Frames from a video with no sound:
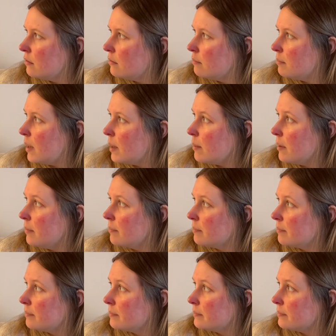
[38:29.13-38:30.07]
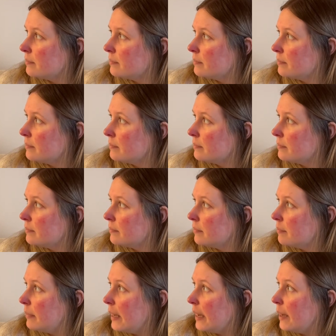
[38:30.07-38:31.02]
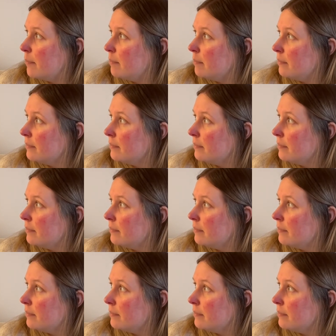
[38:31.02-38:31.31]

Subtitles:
Baby? Babe?